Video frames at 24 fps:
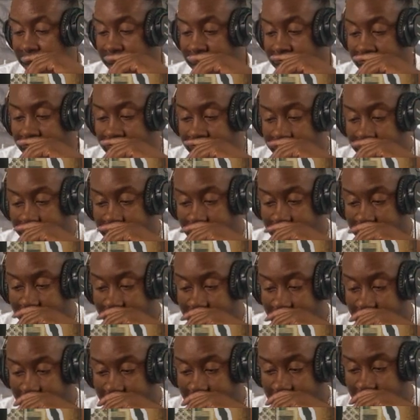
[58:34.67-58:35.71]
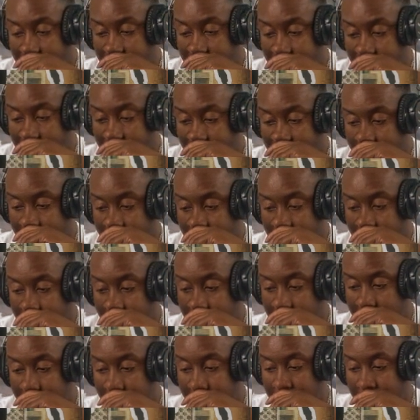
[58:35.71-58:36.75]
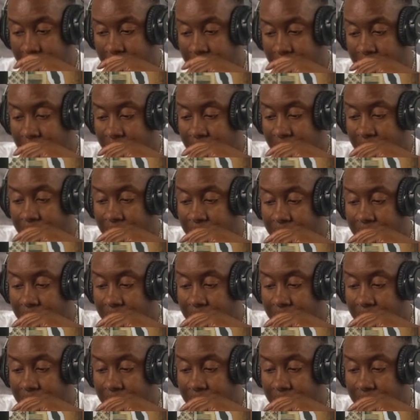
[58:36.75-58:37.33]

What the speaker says: (silence)